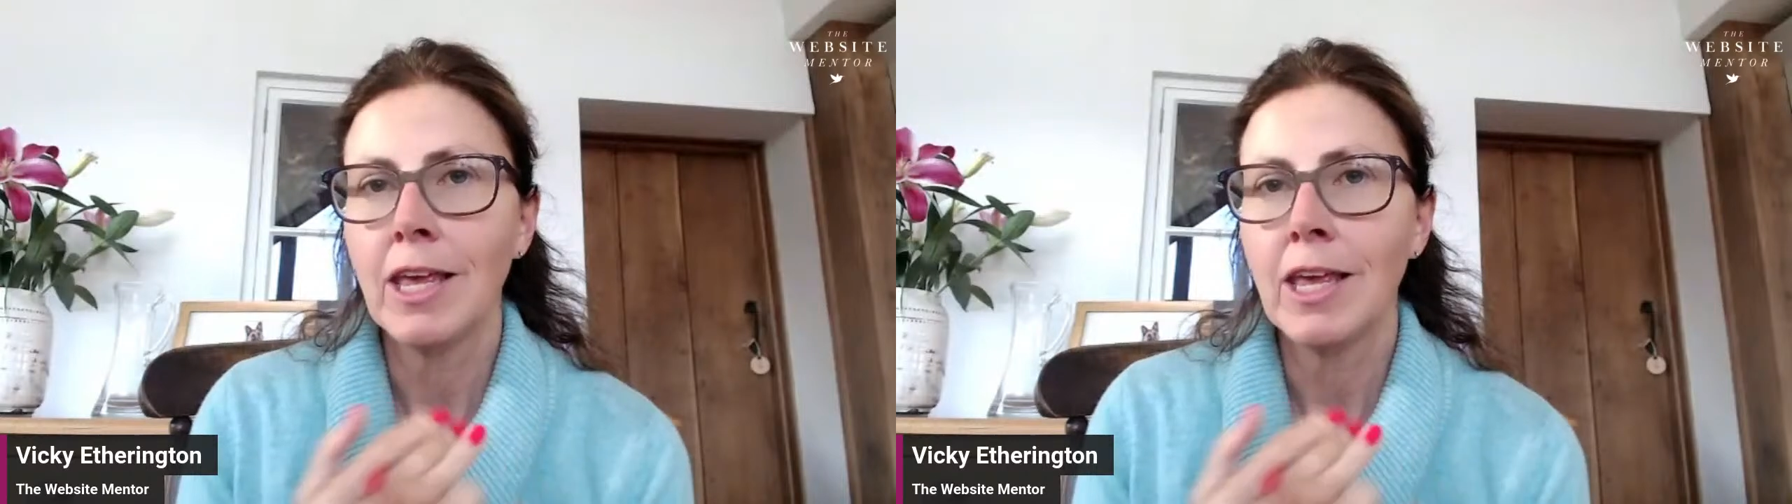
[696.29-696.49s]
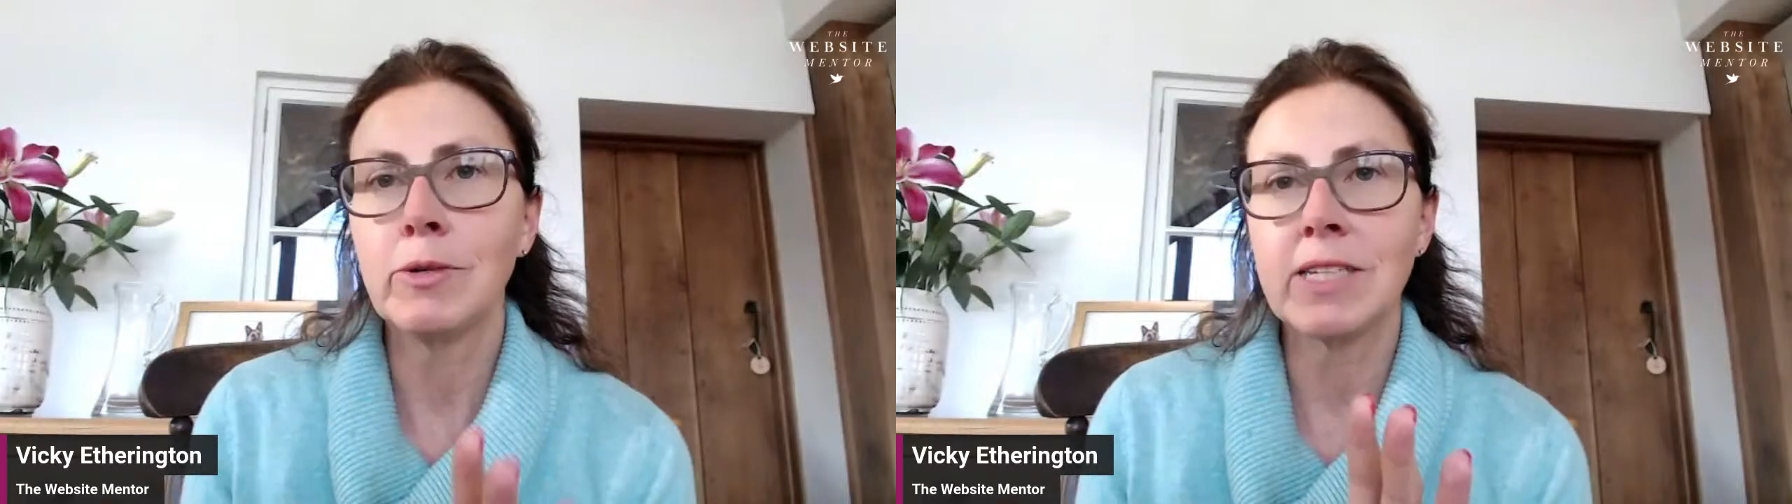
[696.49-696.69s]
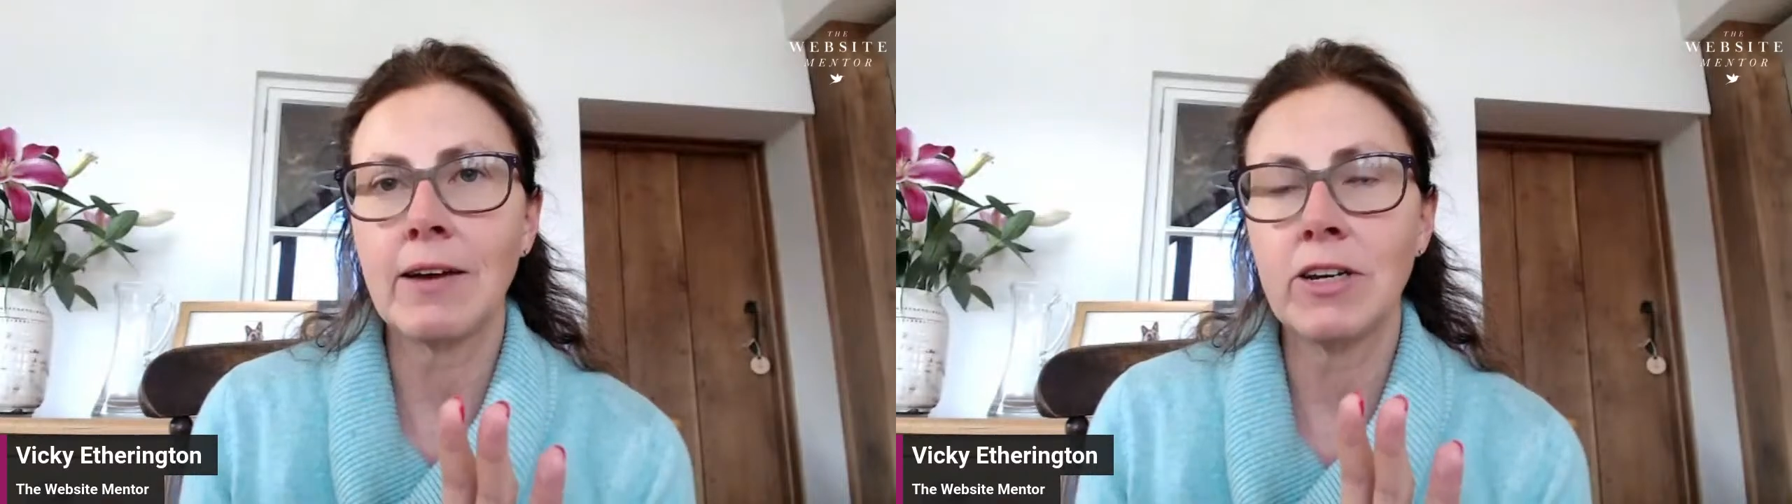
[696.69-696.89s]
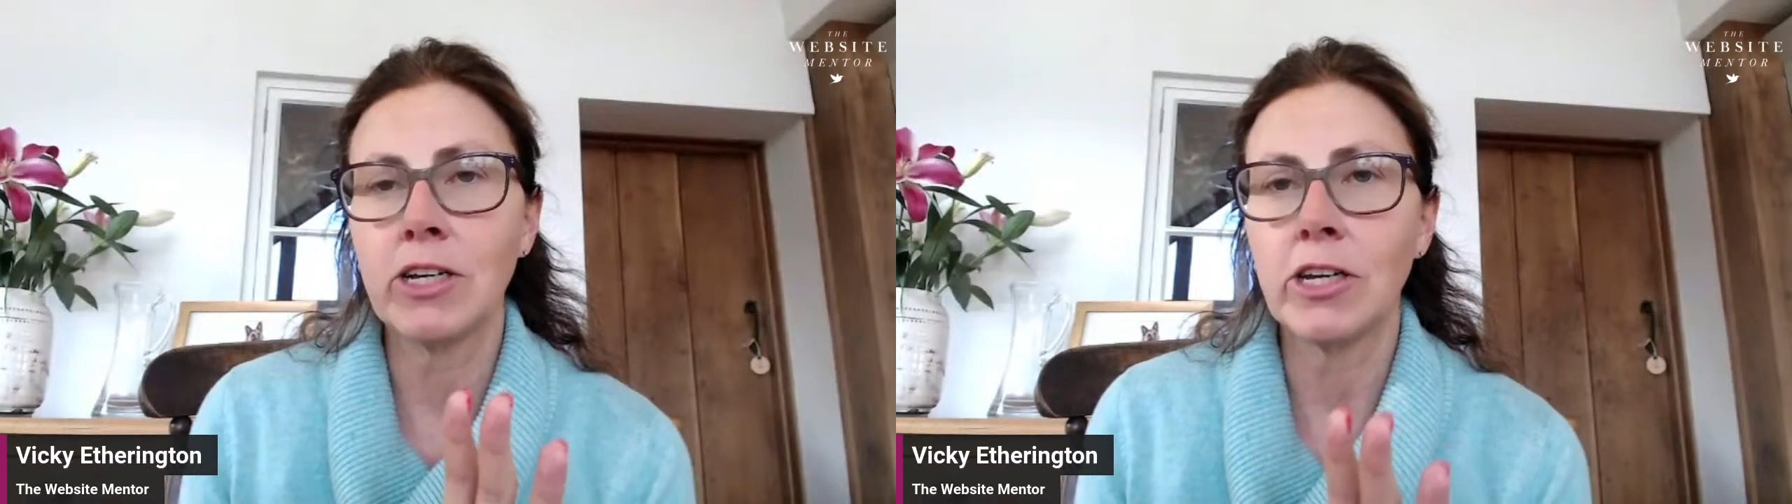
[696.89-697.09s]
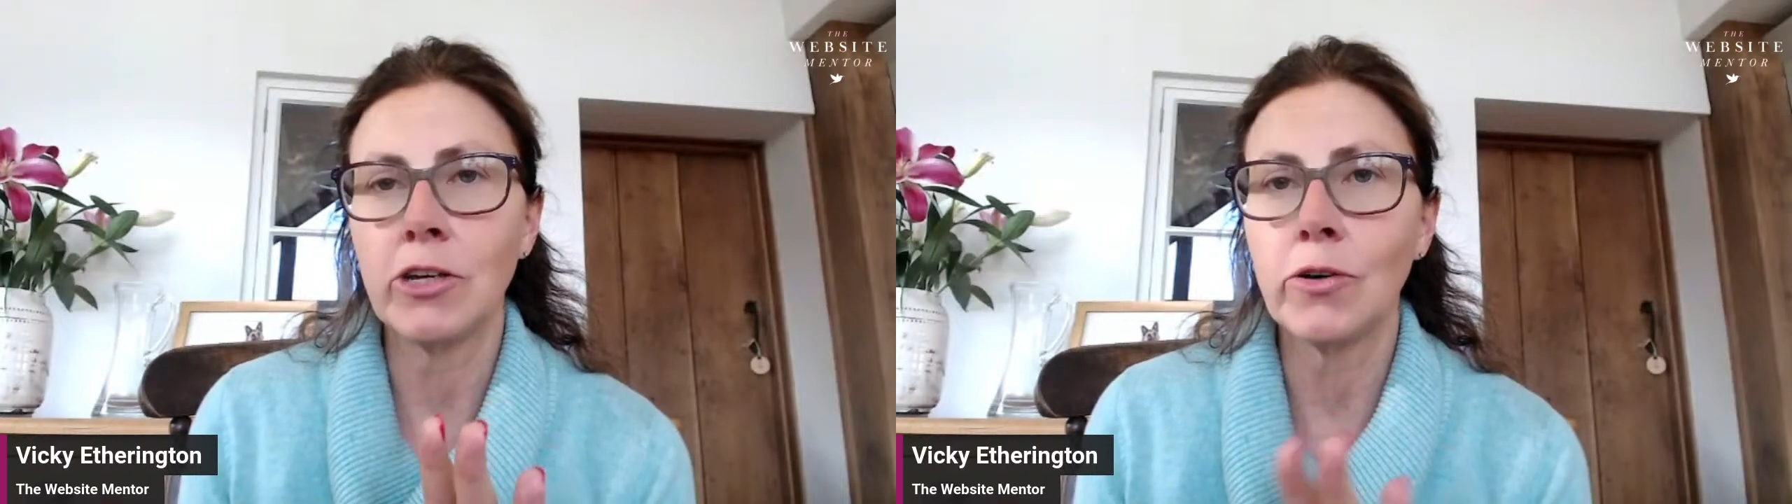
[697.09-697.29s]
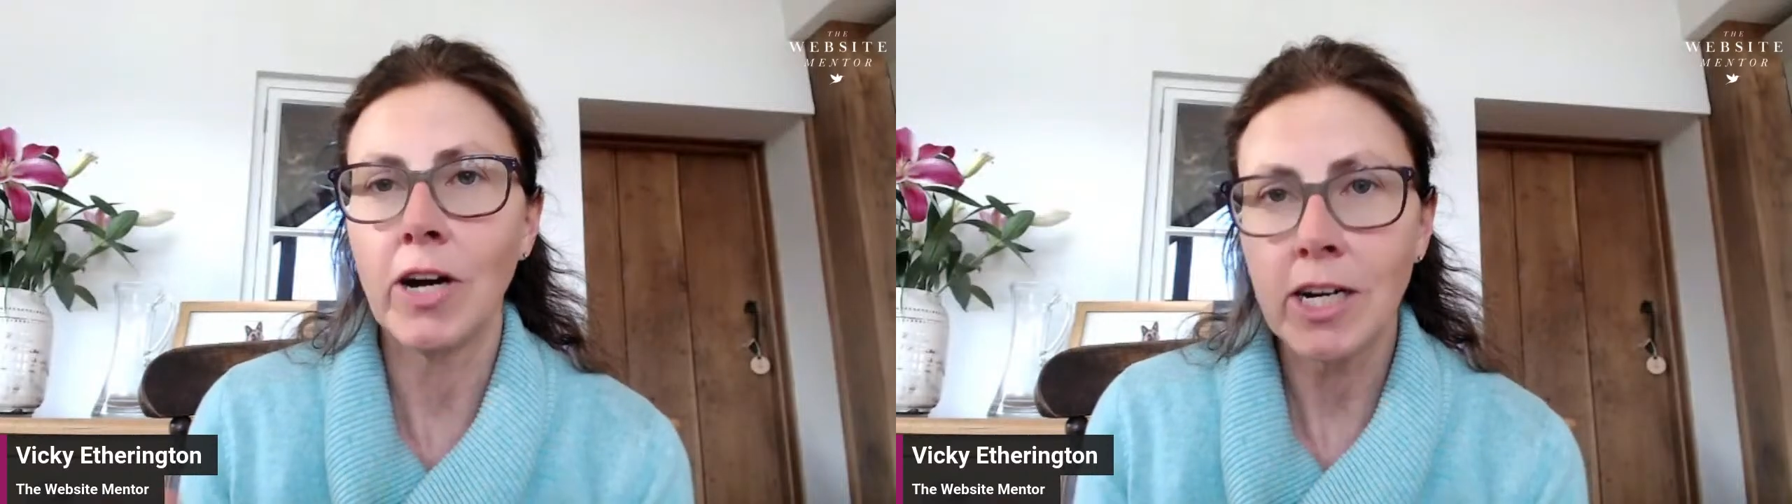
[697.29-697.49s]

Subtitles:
You want to have a look at your